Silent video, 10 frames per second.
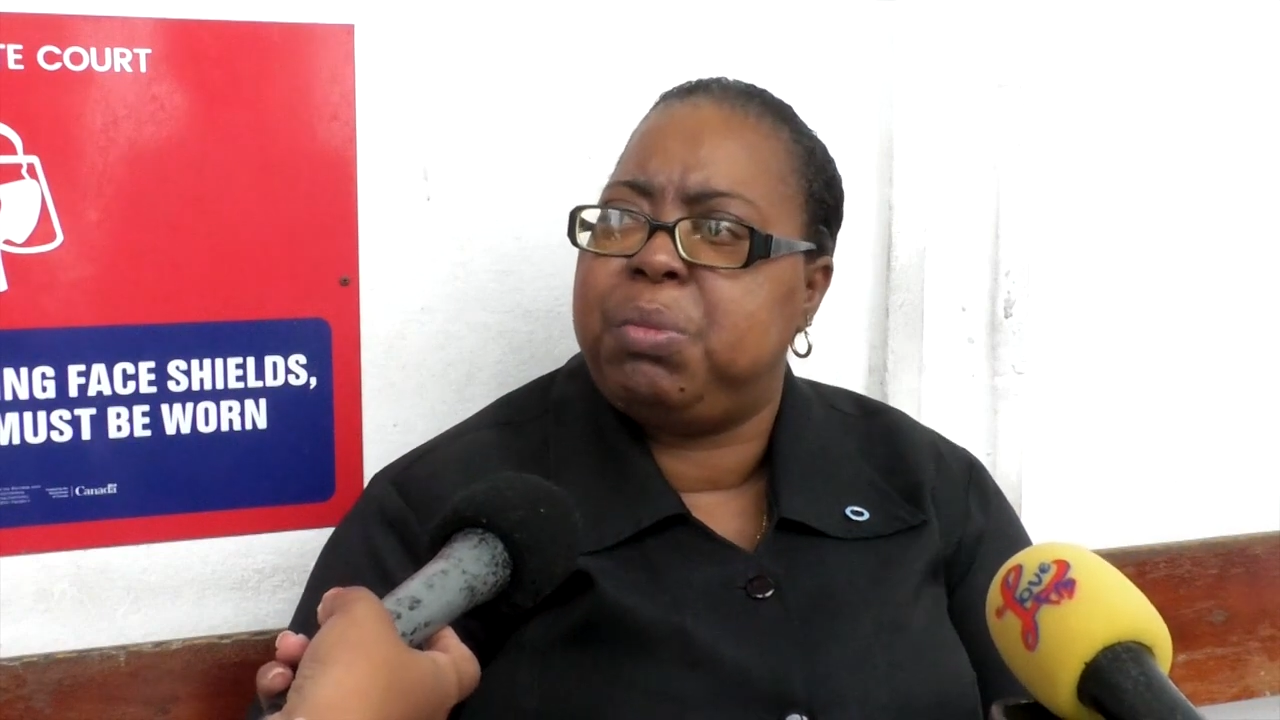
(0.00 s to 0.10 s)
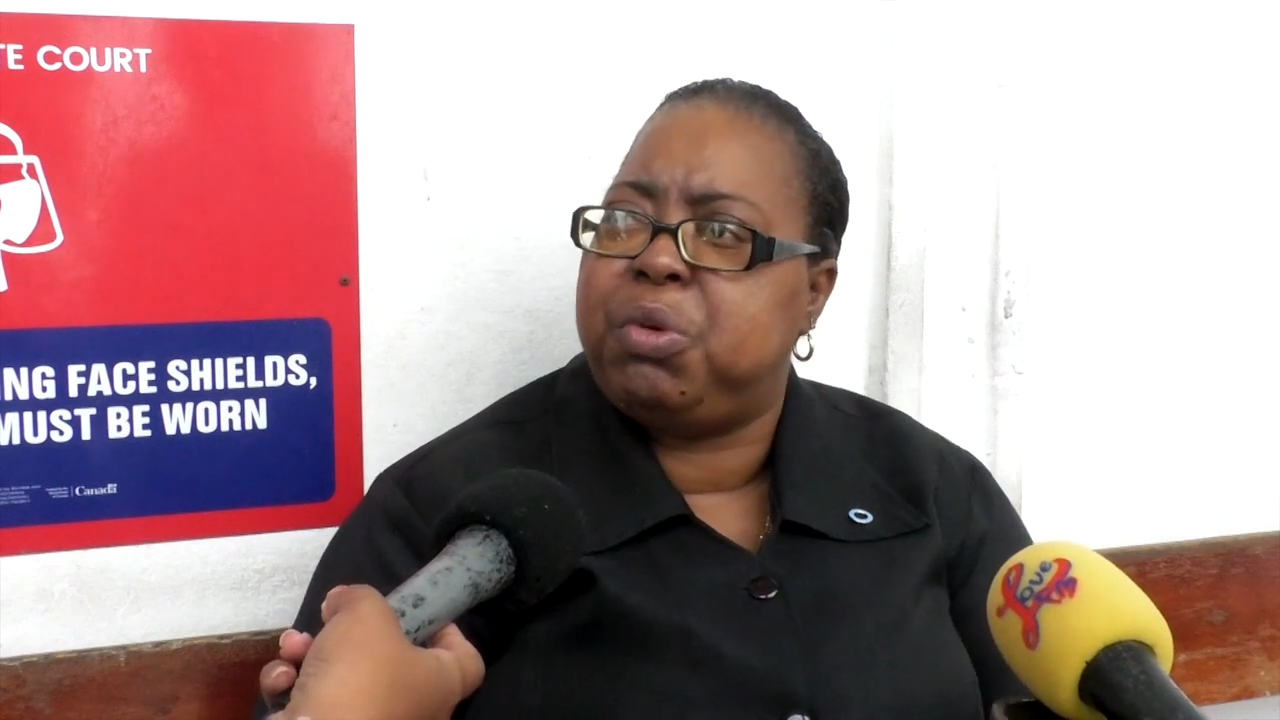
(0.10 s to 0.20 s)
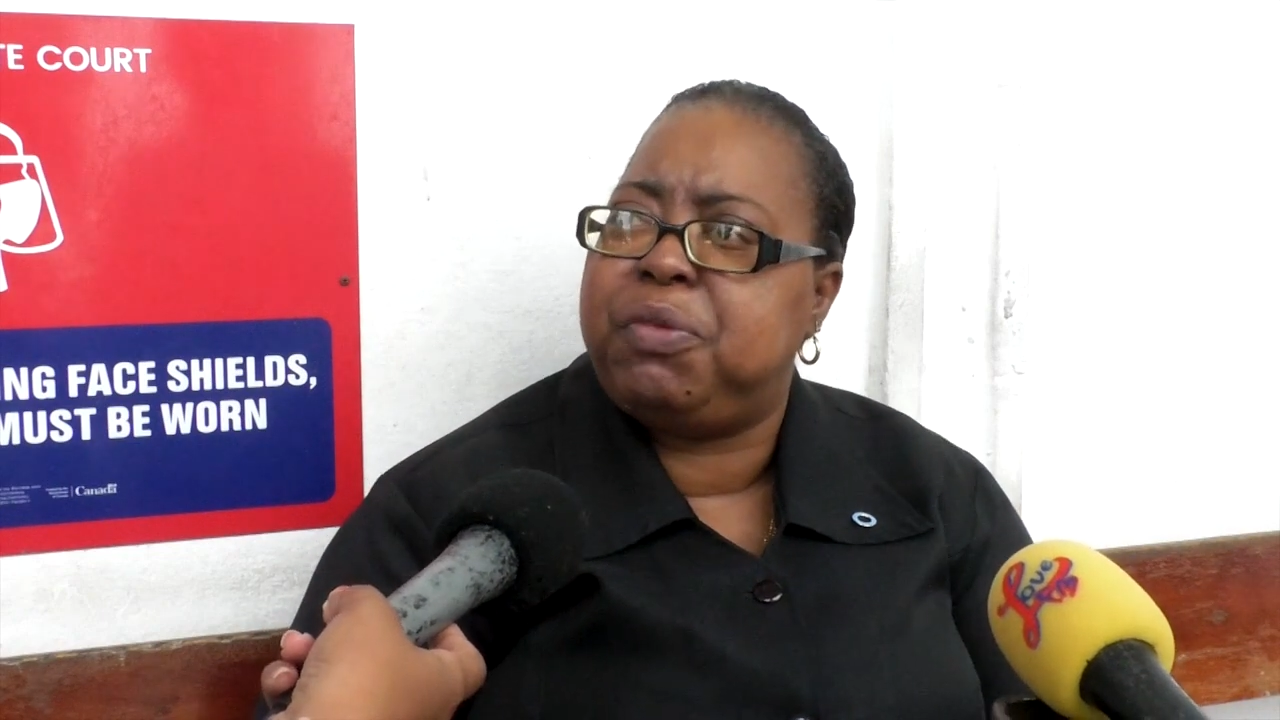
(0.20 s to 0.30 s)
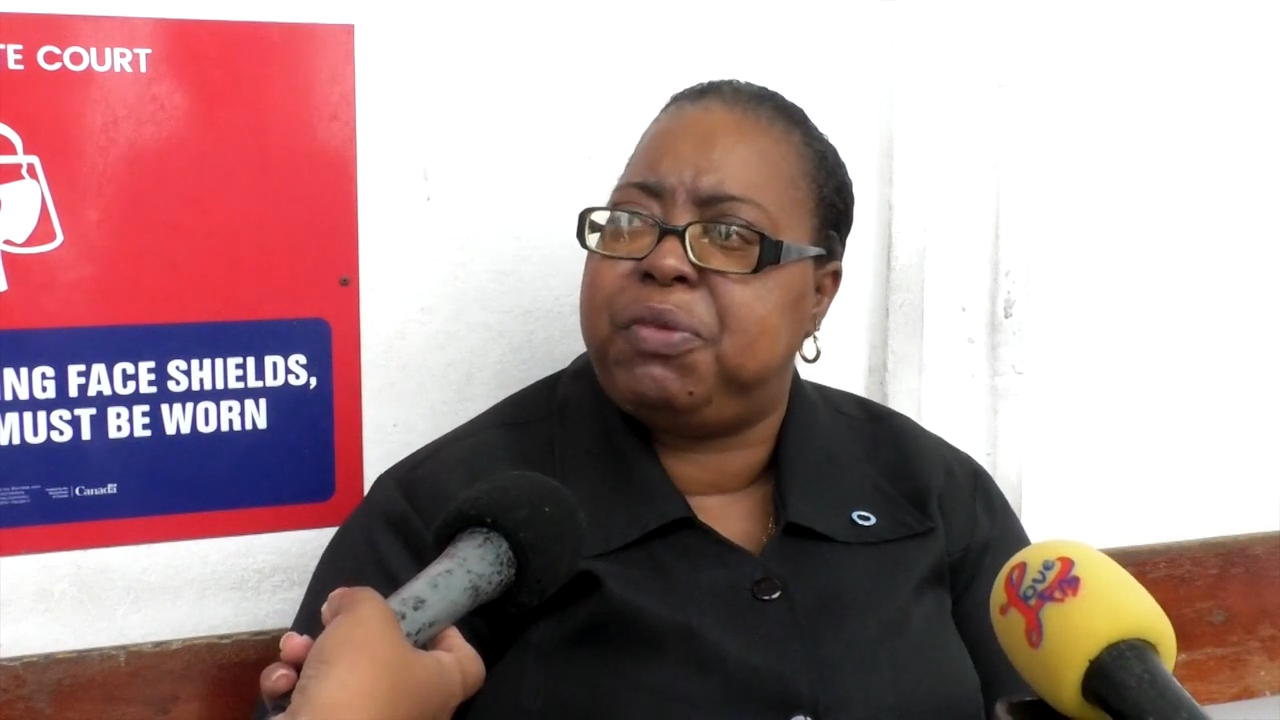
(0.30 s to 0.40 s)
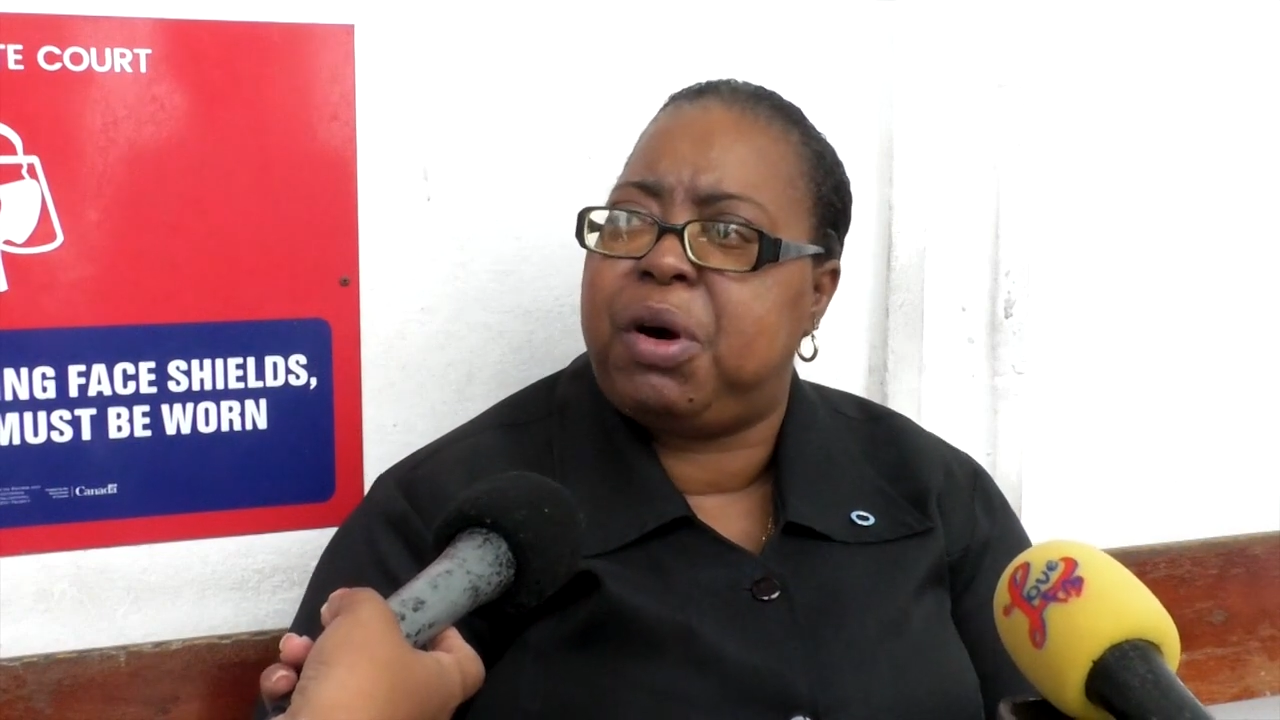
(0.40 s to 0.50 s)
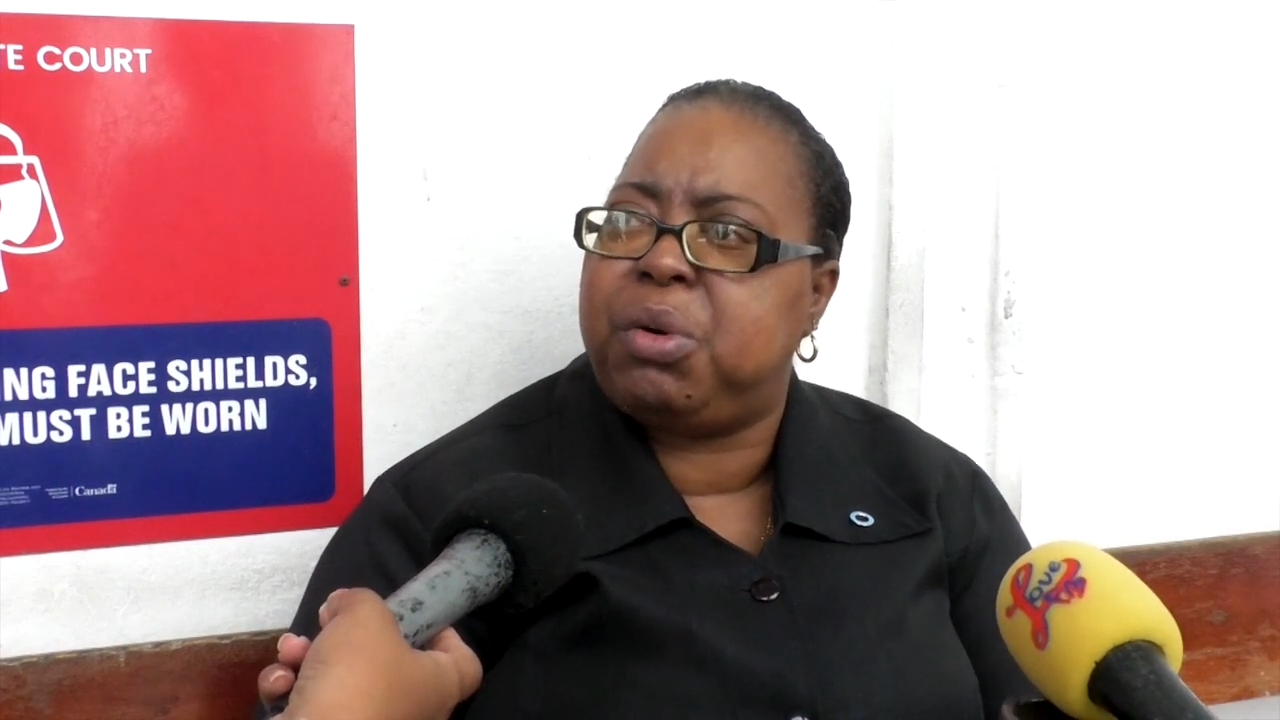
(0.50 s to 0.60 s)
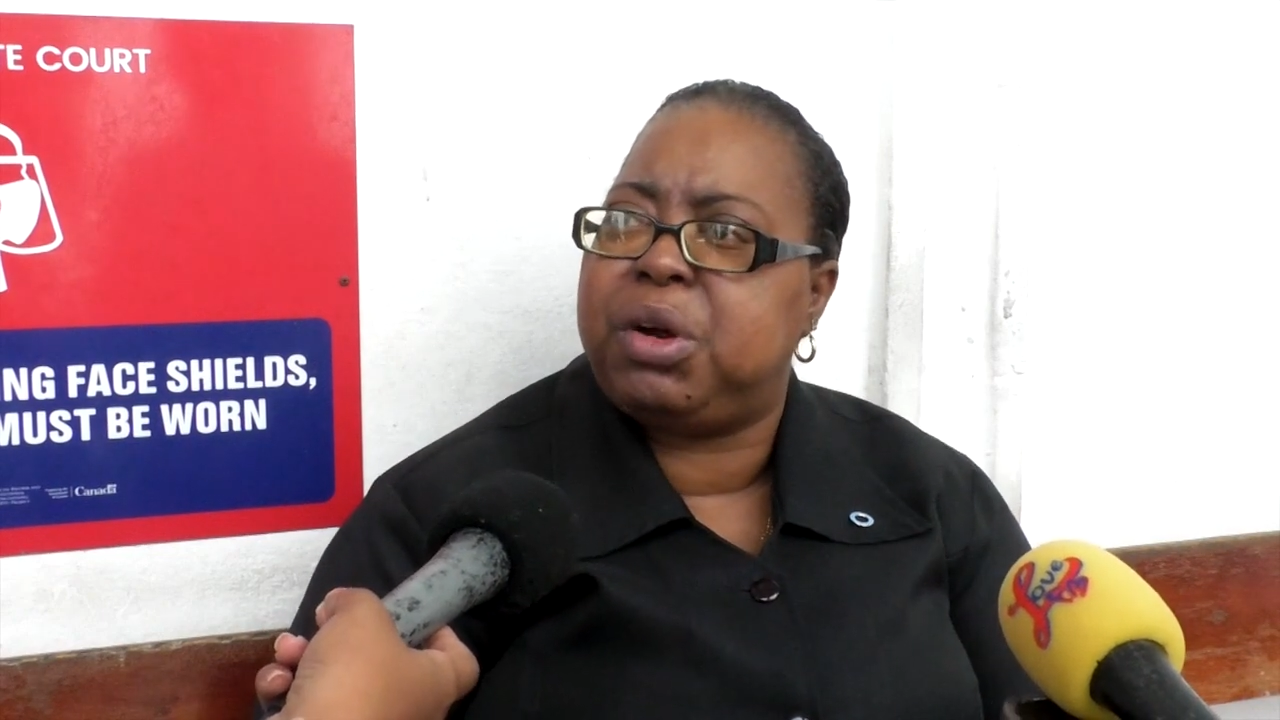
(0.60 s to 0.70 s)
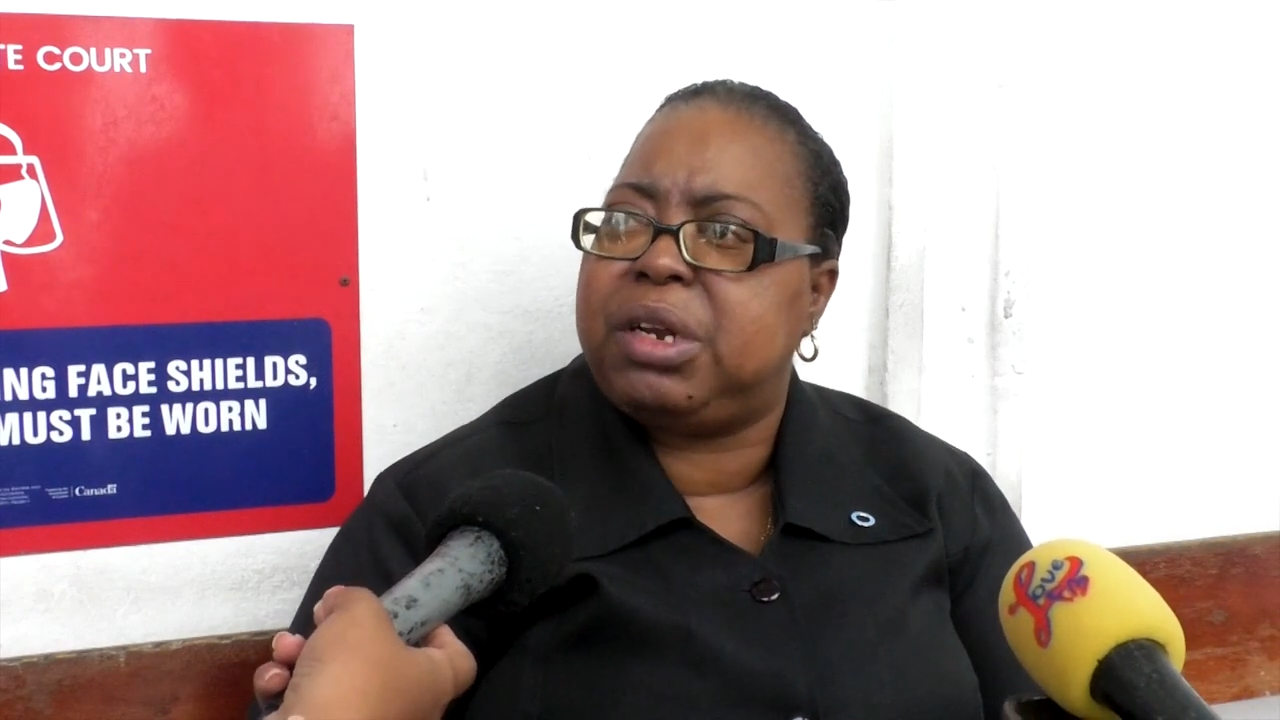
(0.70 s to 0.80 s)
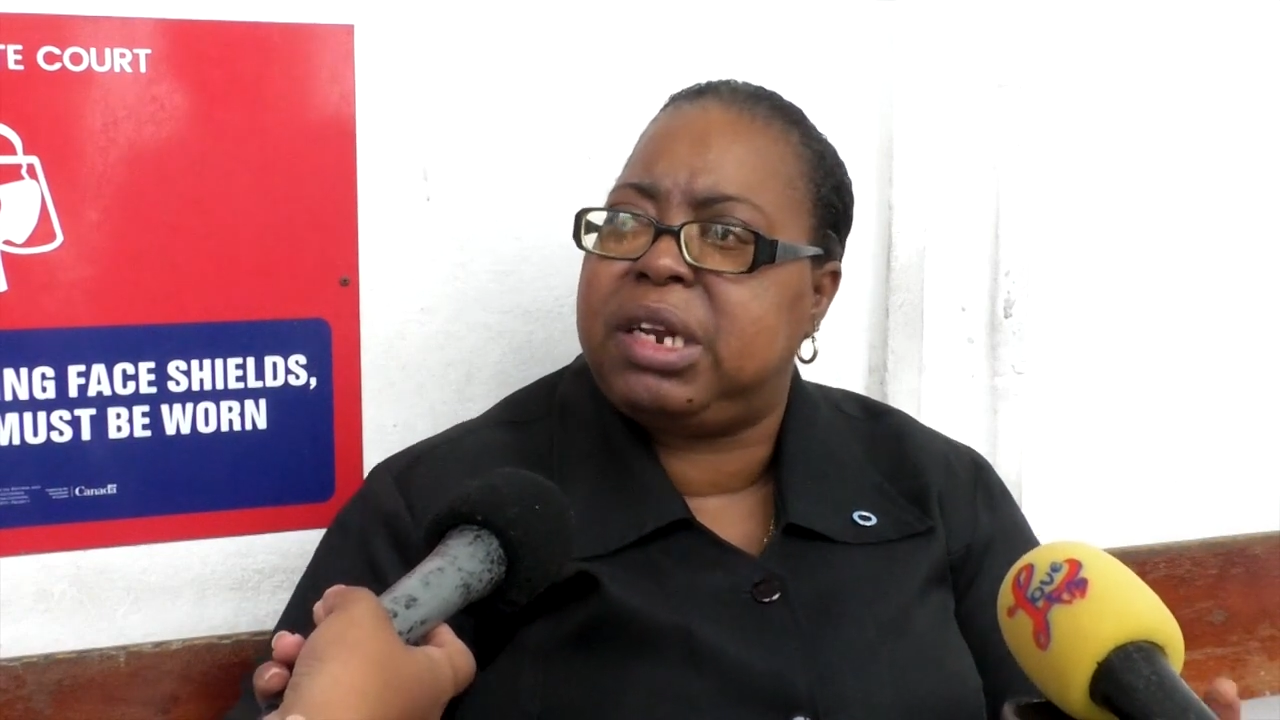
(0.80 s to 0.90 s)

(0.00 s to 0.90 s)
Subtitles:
move forward.